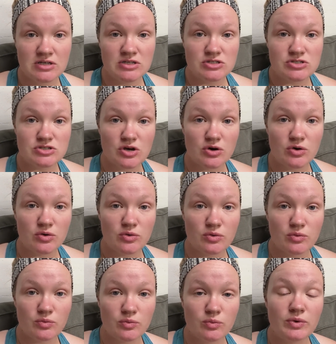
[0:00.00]
So
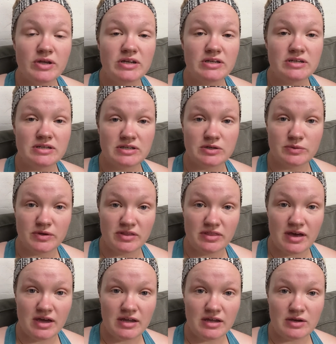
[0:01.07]
we need to deal with
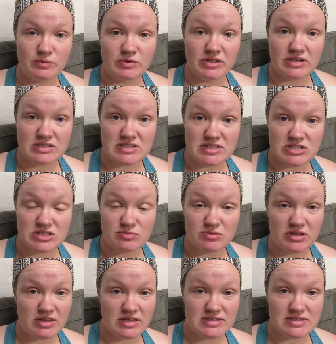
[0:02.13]
that, and we need to teach them
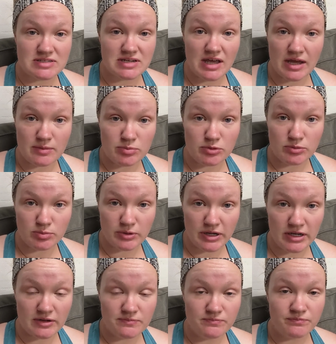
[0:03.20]
that that's not
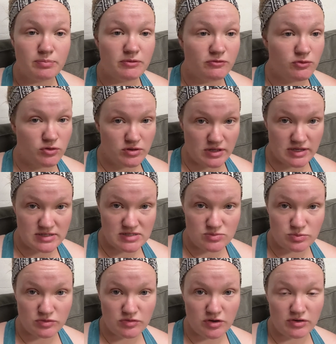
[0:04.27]
appropriate. Before this,
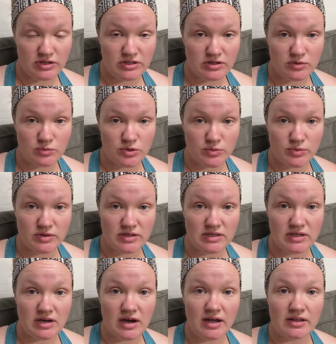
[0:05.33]
we've already done work with
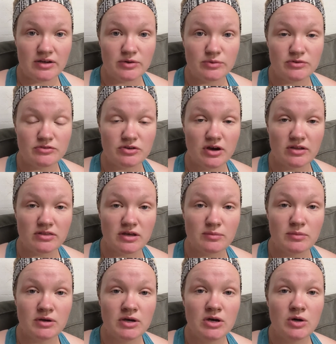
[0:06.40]
e-collar. We've taught them
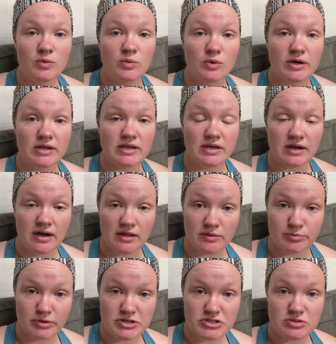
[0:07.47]
what e-collar
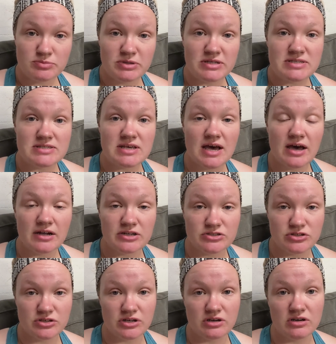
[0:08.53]
pressure means, how to
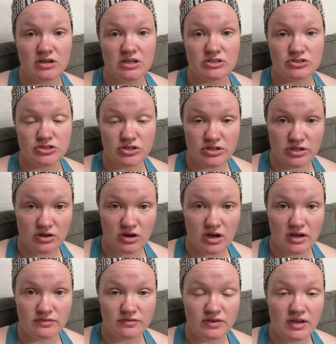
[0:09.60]
turn it on, turn it
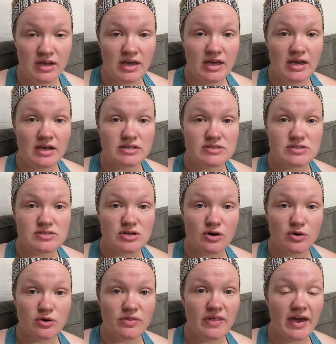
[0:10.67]
off, and
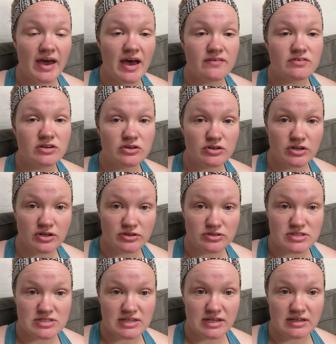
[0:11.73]
so they have a good
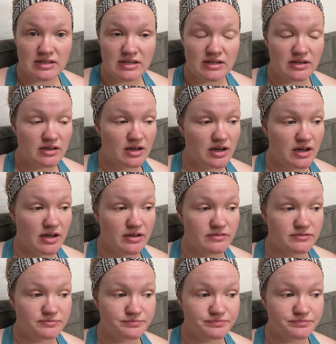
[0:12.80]
understanding of